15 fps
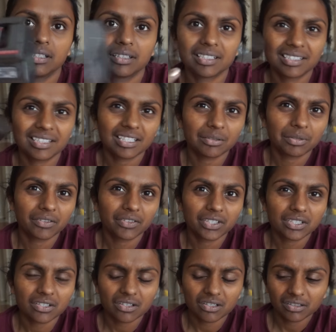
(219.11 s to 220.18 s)
this thing, whatever
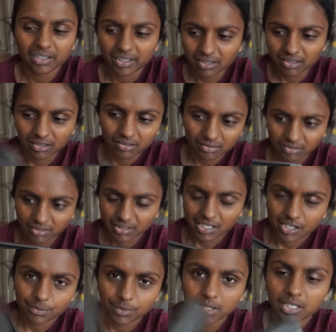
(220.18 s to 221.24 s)
it's called, like the
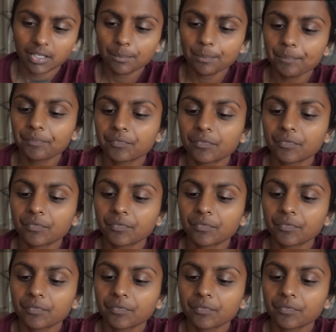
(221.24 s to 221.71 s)
attachment thing.